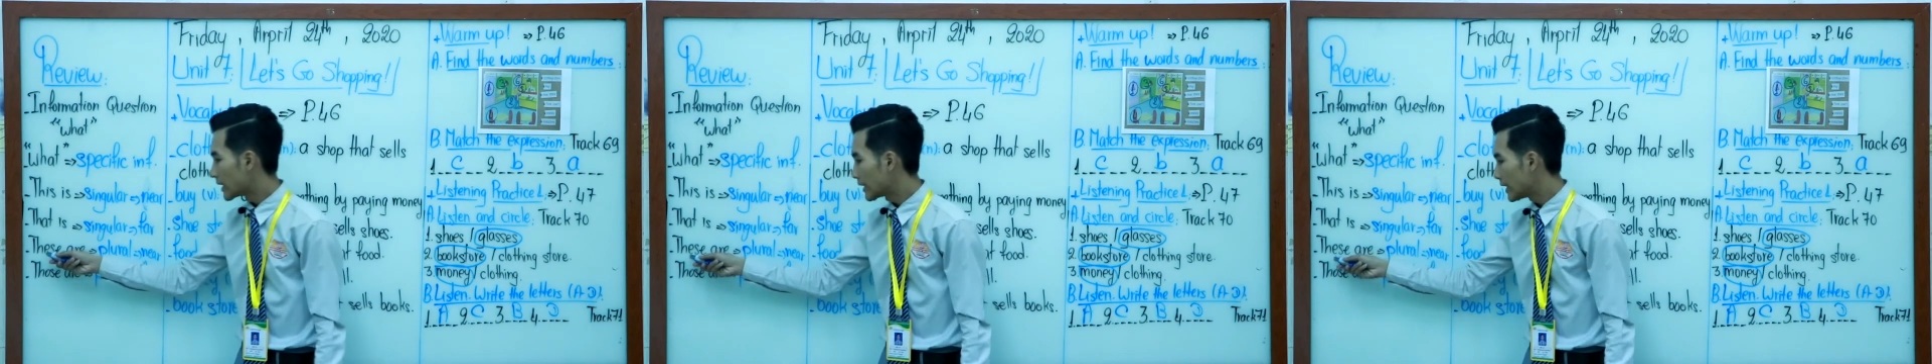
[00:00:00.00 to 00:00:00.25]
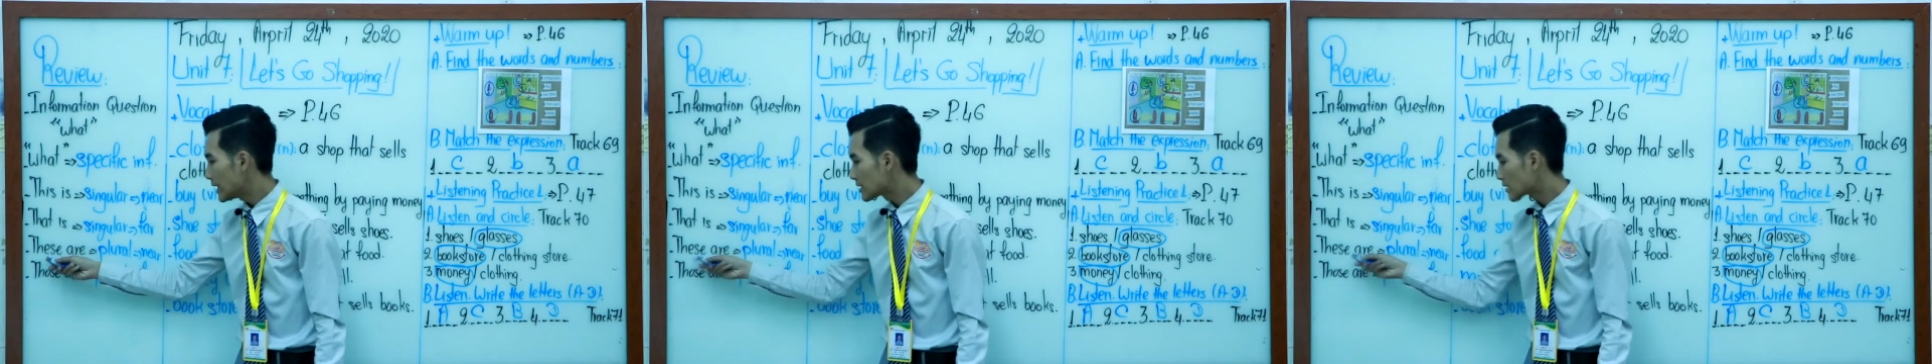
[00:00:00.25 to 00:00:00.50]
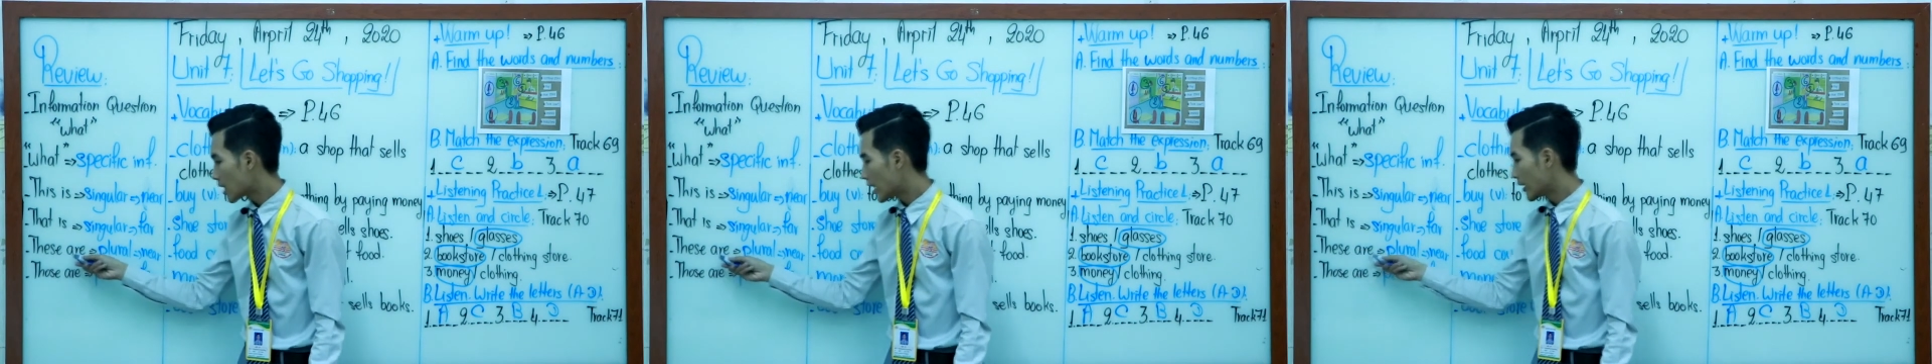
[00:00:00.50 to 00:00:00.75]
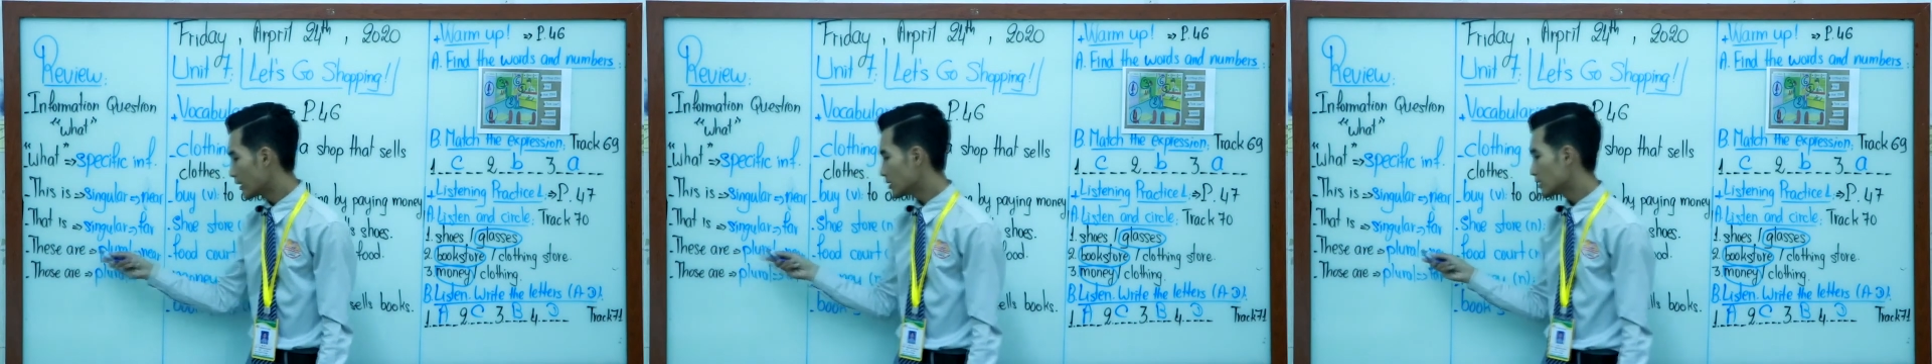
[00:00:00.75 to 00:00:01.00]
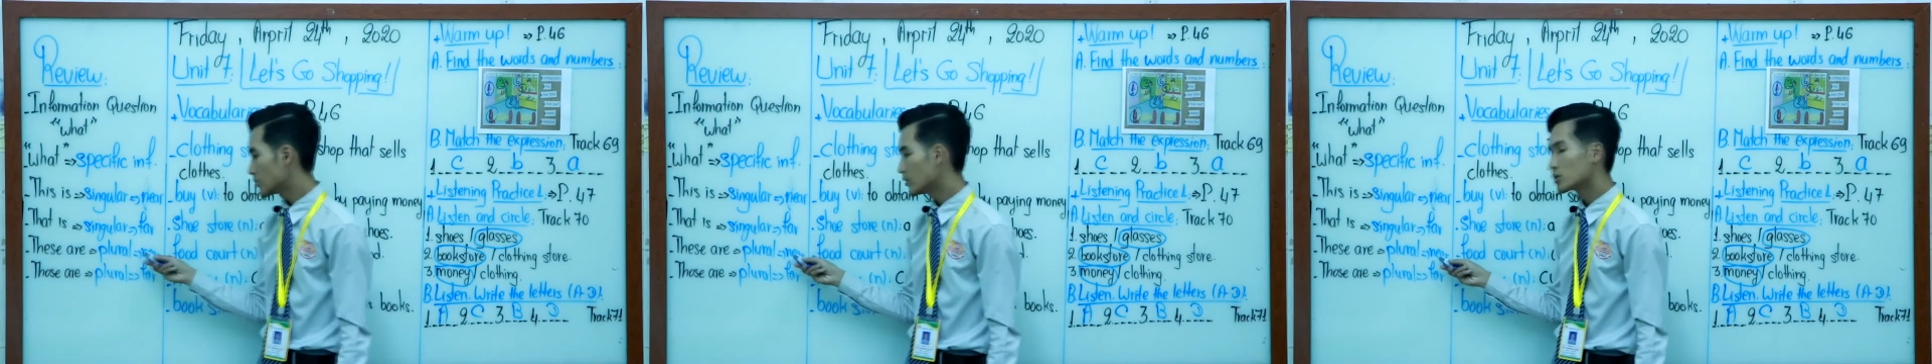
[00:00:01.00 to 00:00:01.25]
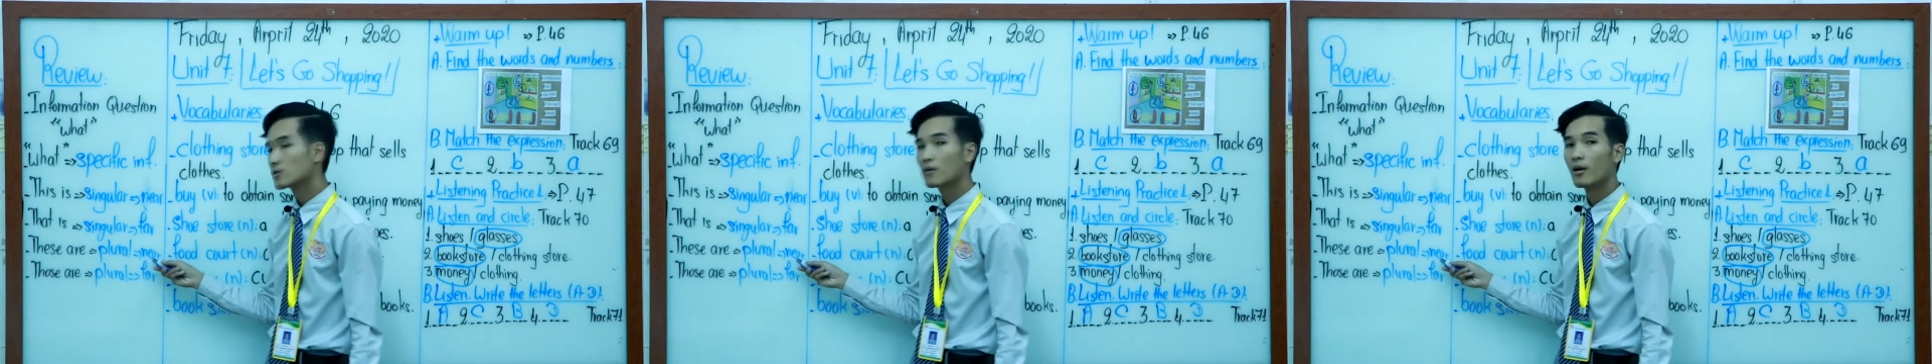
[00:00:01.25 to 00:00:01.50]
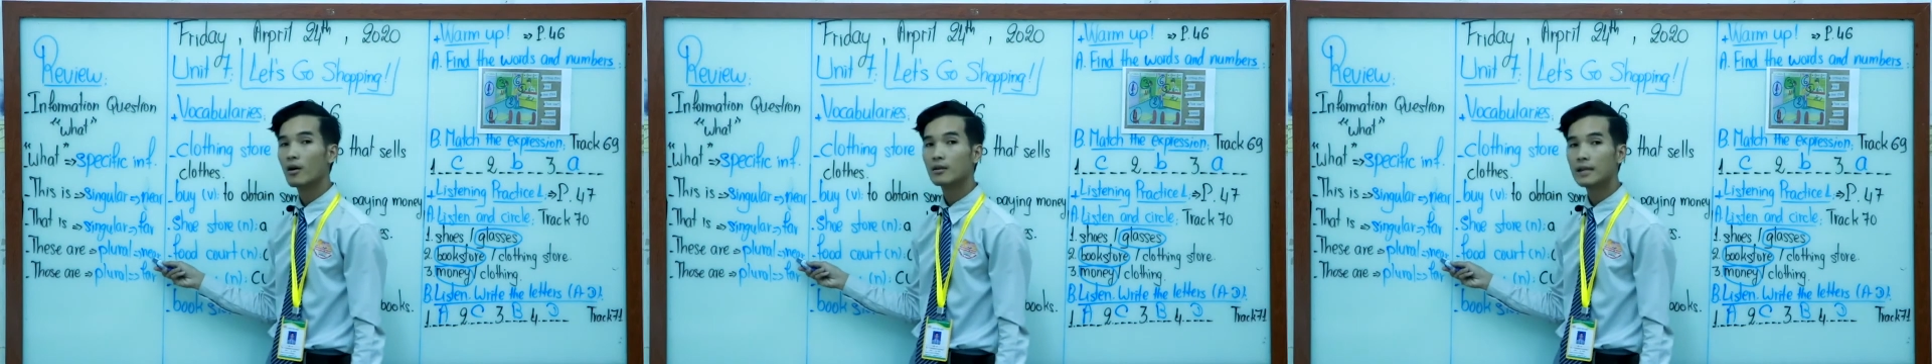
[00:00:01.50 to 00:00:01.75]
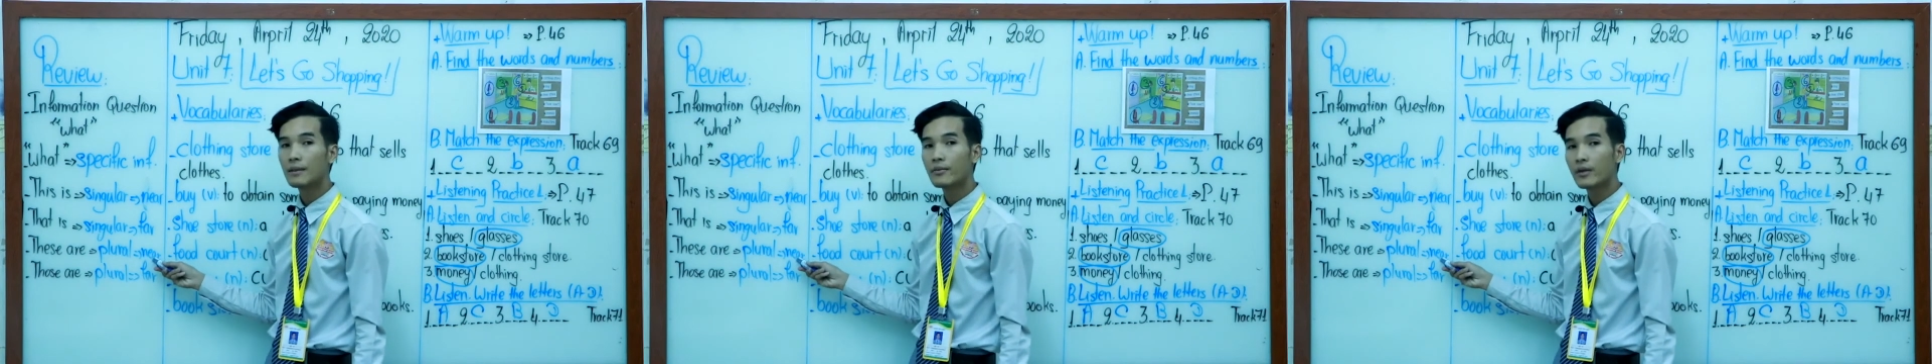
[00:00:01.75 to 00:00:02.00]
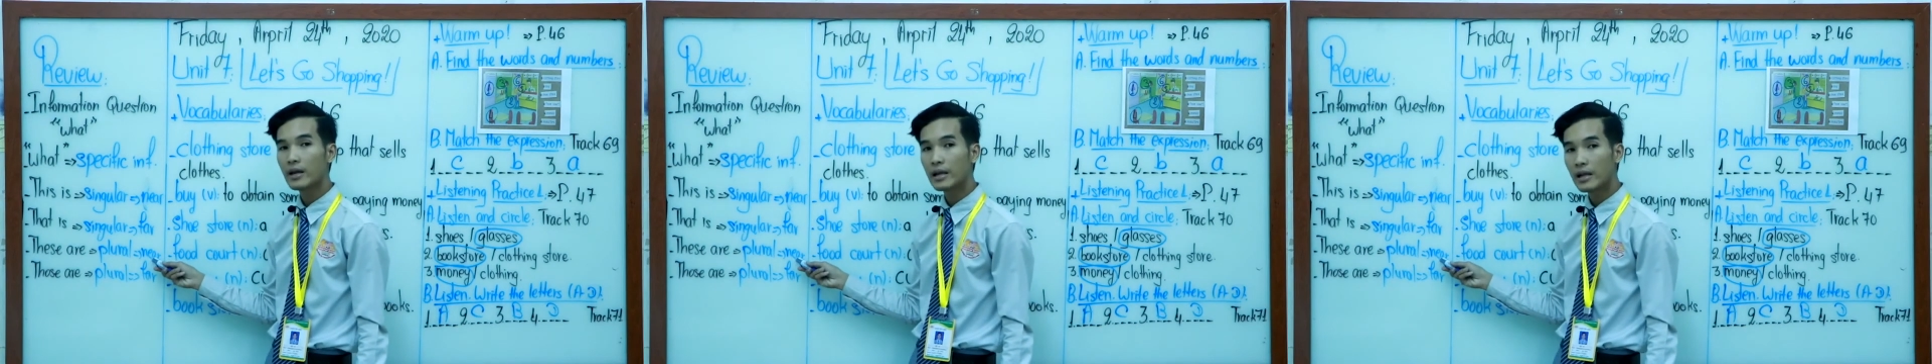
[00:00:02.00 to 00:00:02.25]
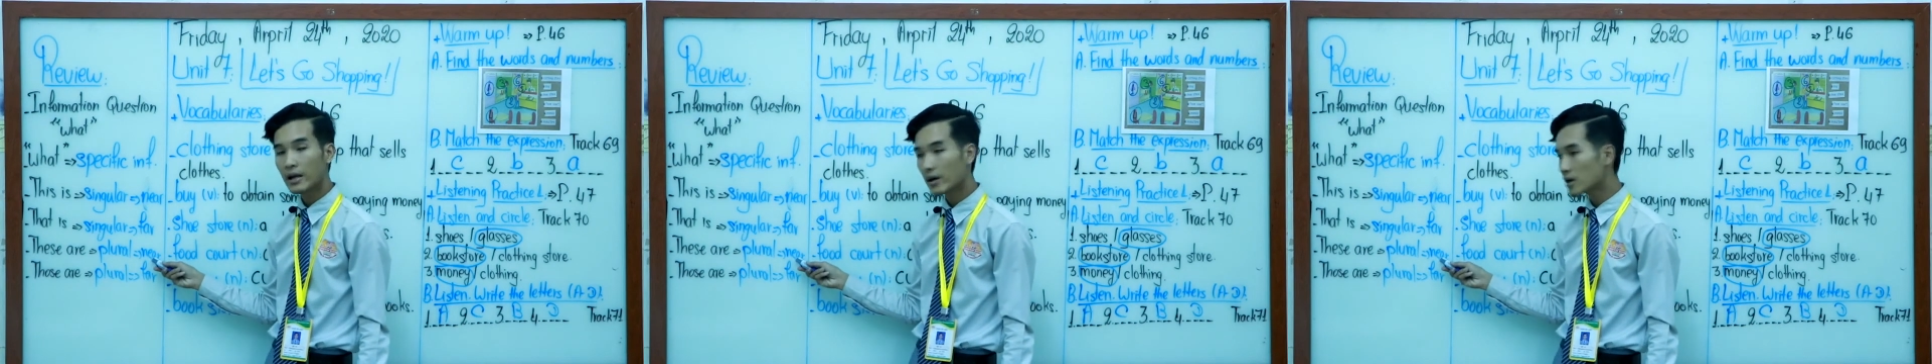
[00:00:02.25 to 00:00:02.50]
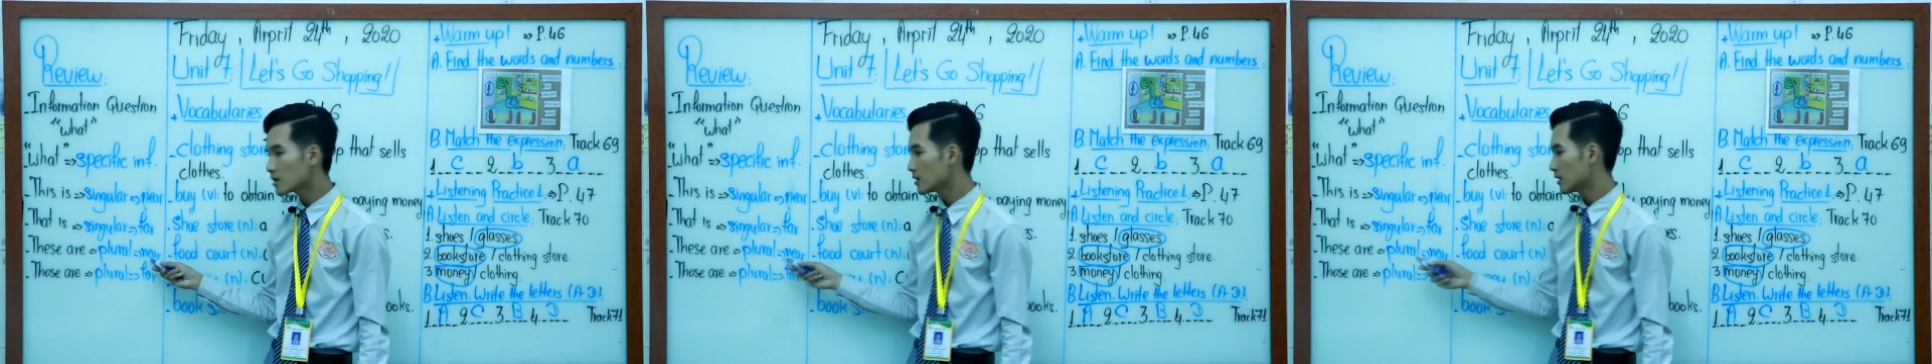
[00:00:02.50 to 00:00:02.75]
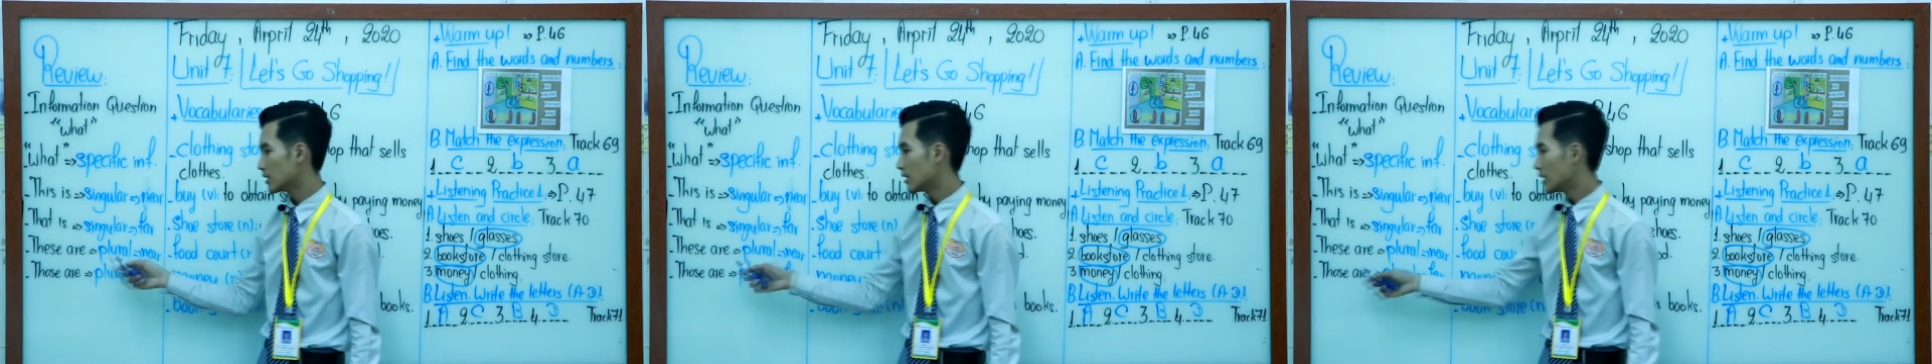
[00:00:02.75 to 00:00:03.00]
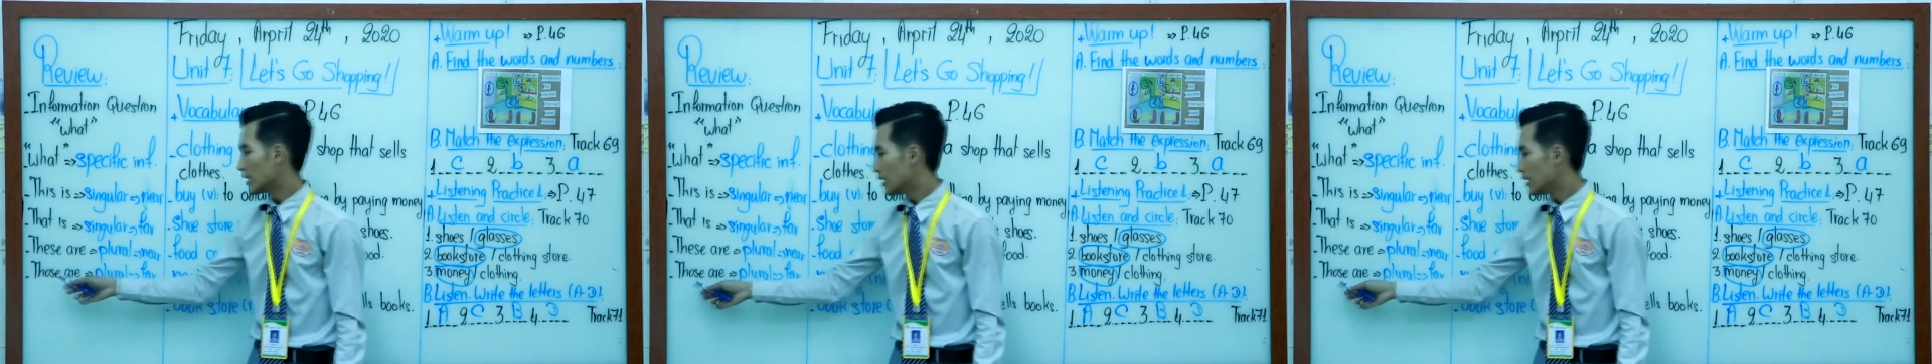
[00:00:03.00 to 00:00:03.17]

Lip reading: these are used for something near,